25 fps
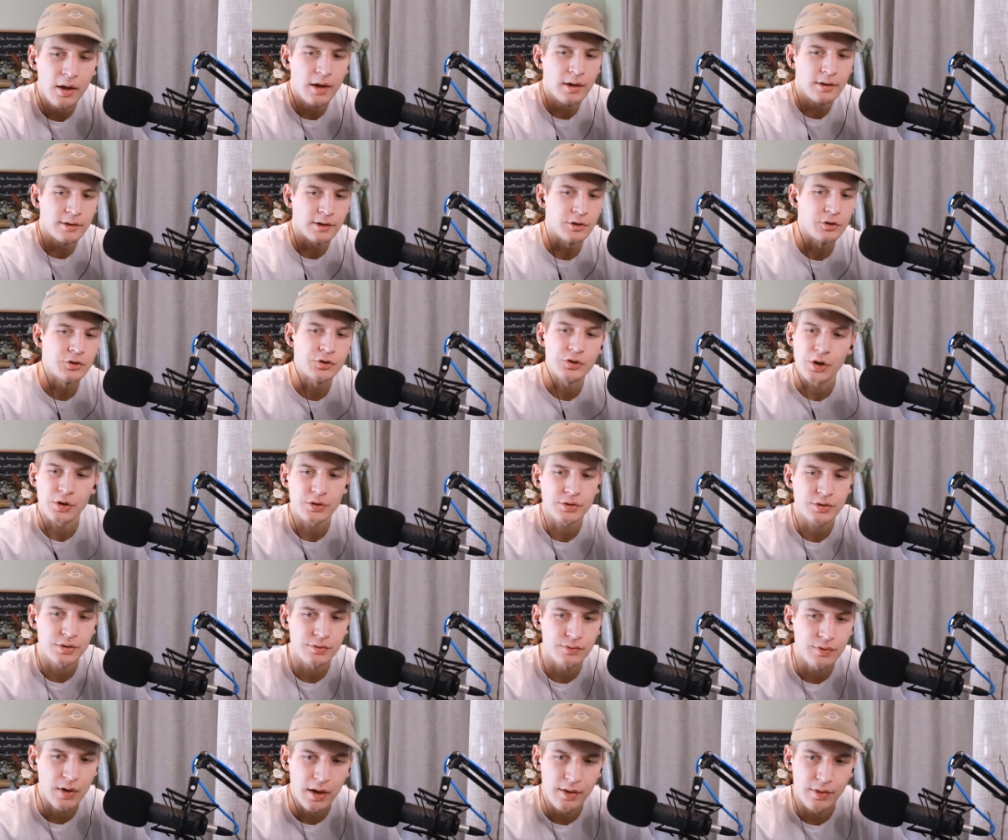to
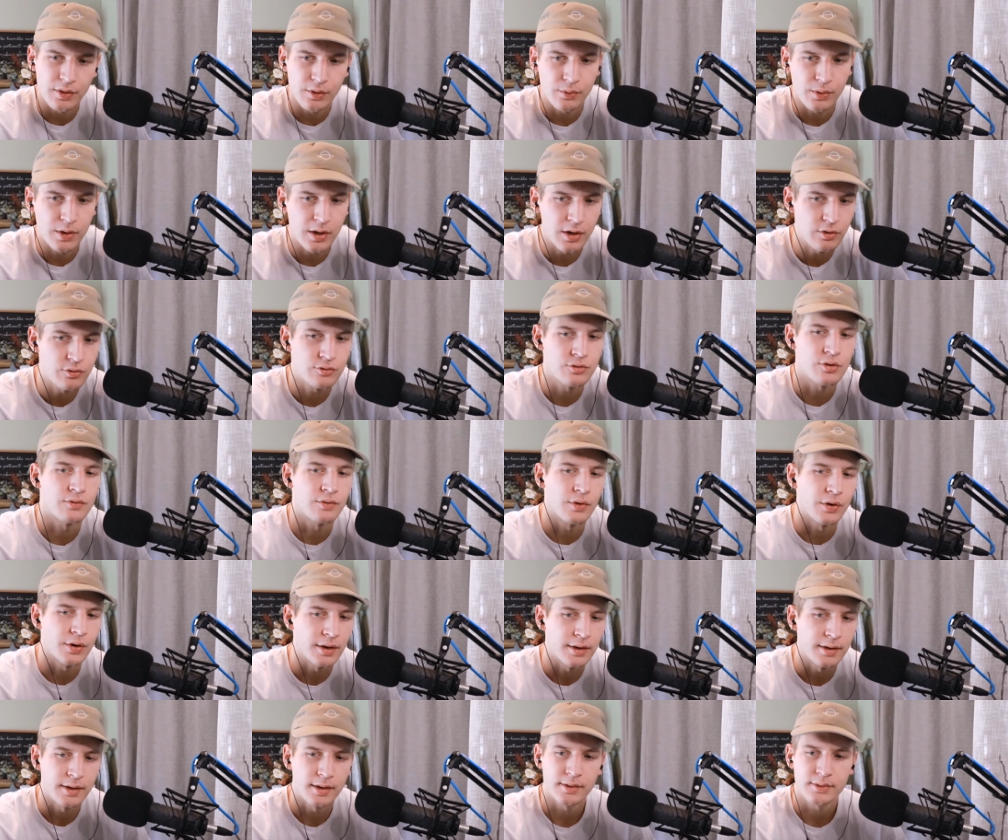justify their
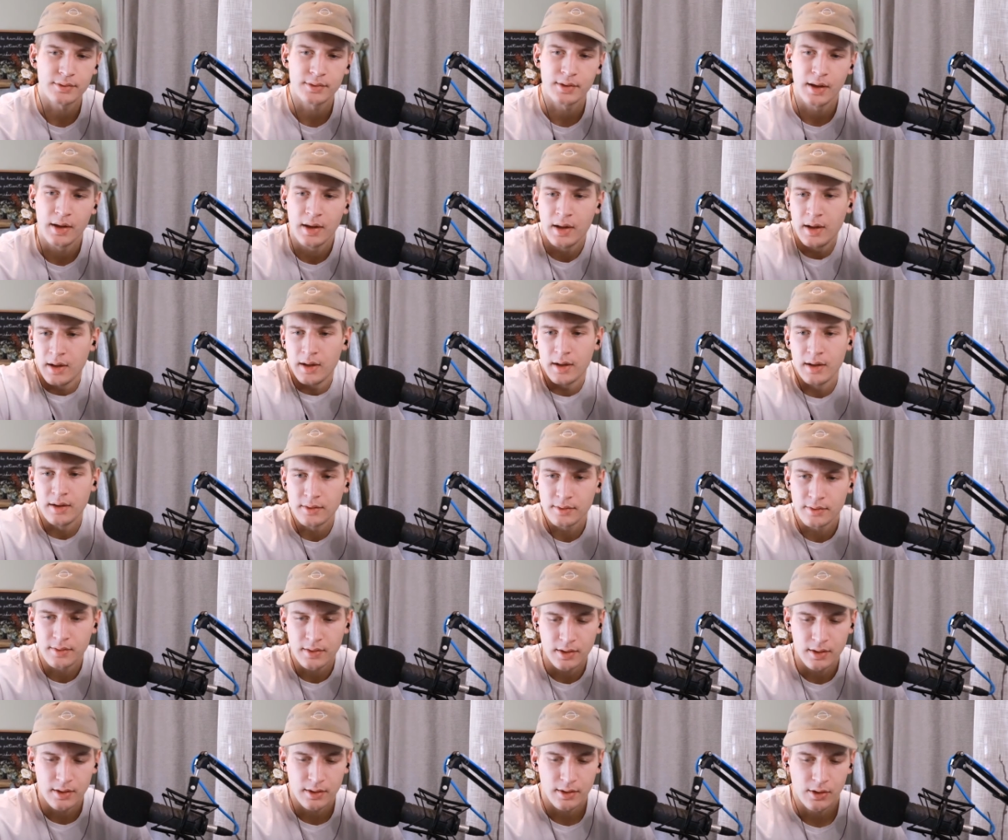introvertedness is
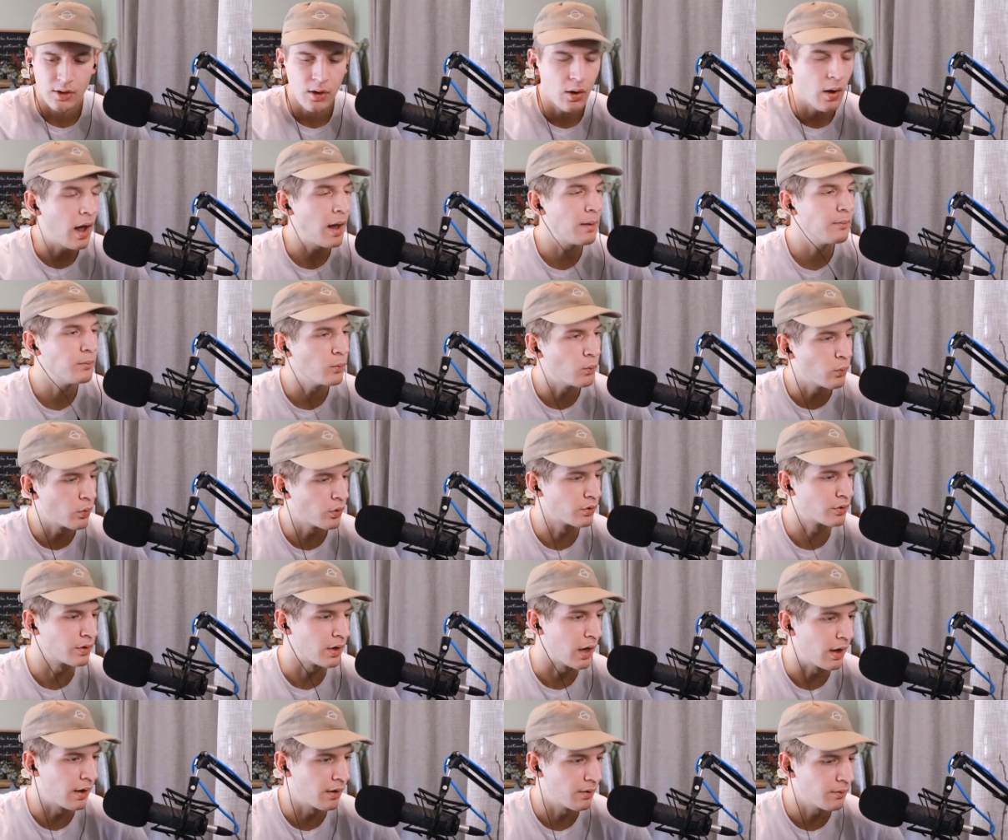that, I'm
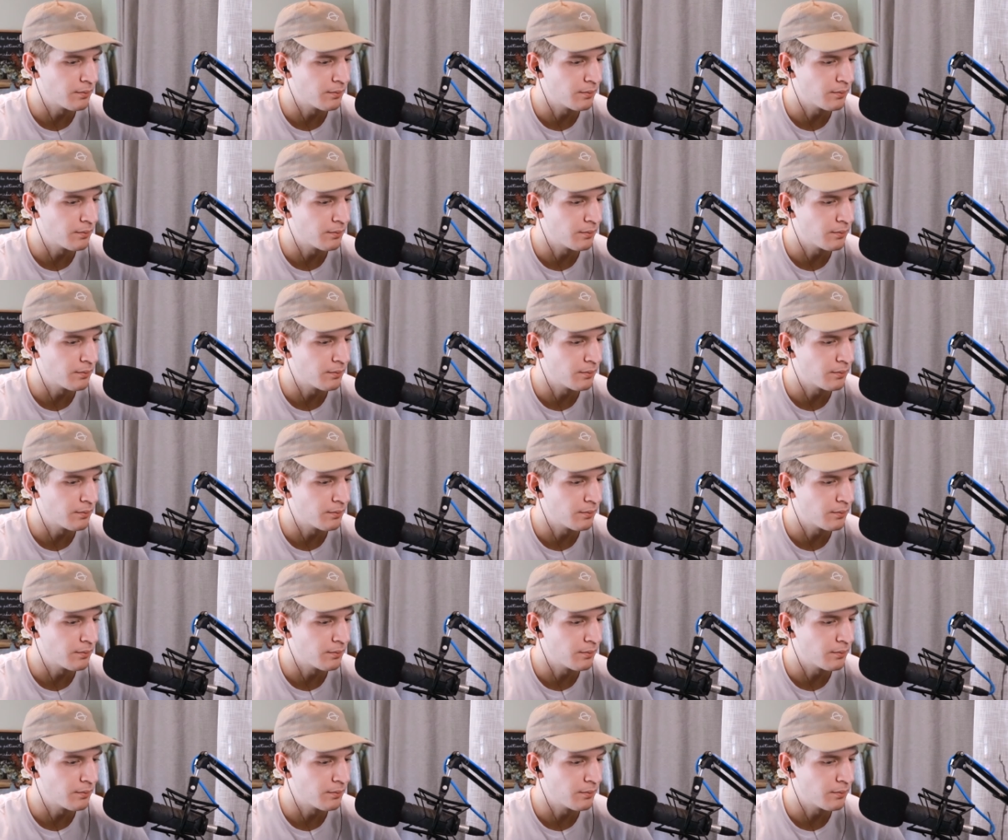working